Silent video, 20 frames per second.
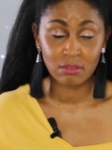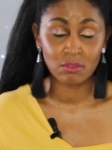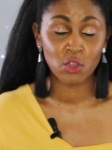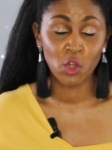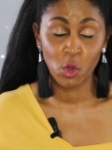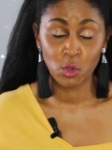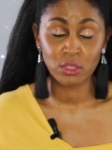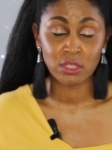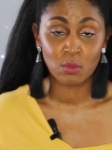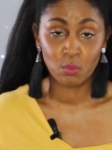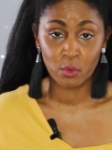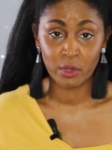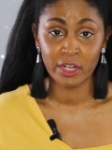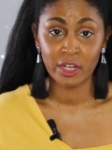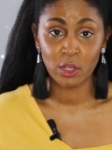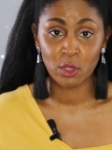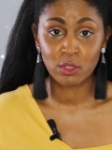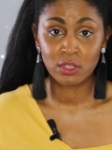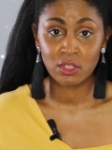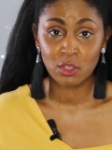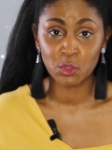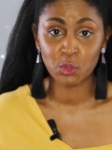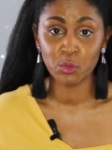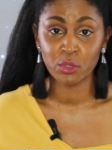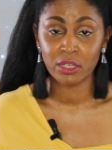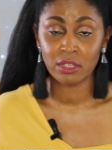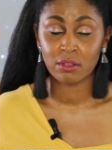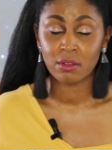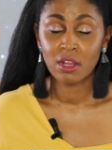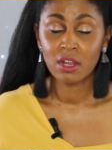go somewhere else so you
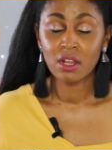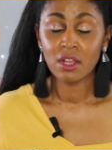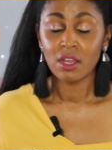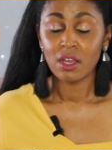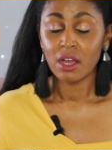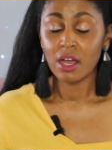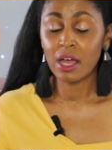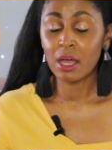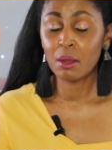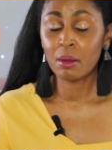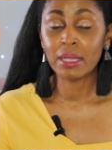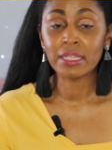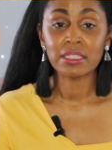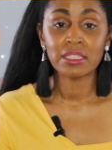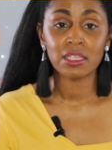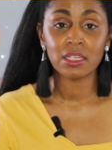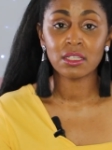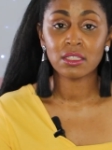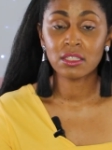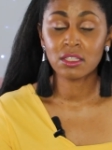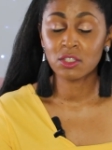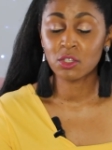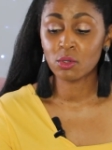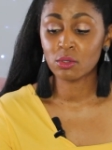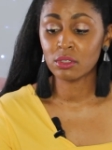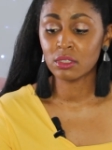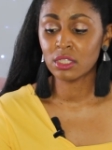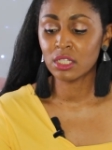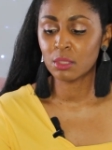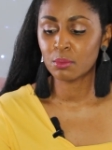can attend to your
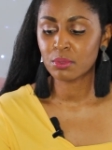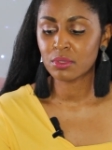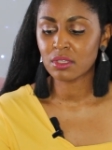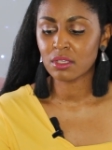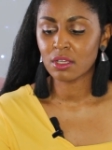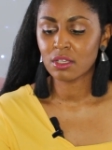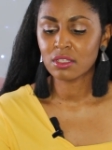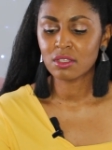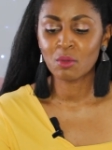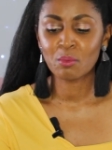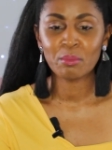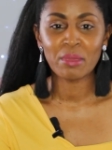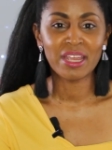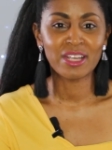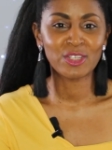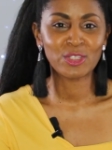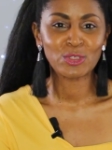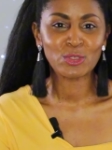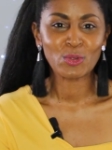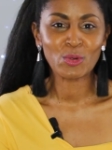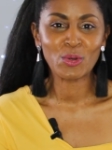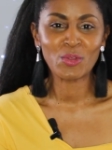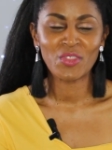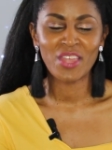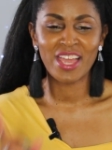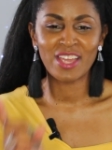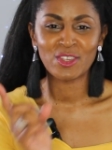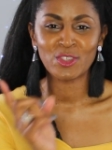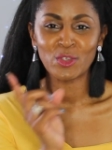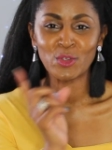lips. So make sure
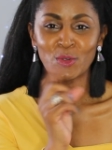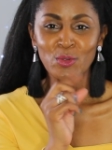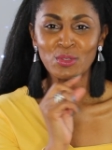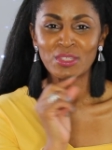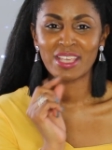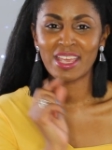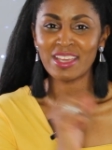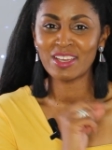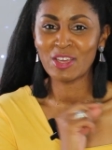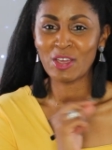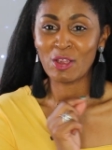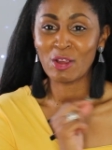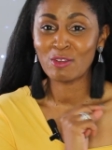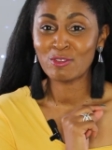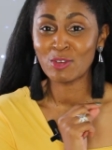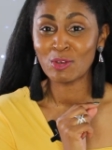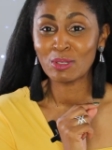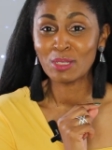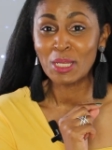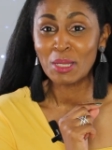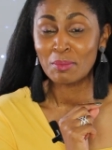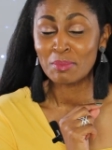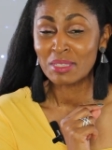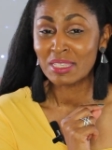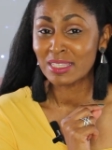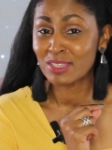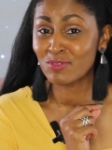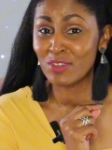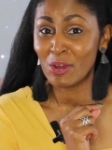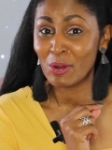that you take care of your lips.
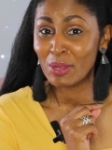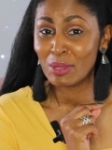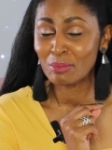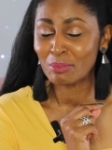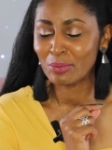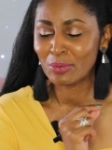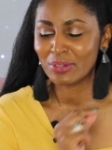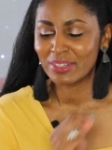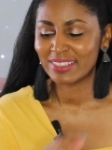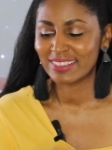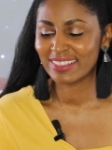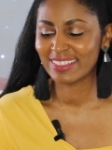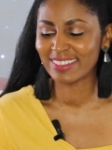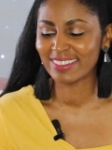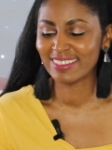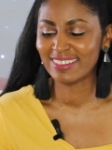It's very important.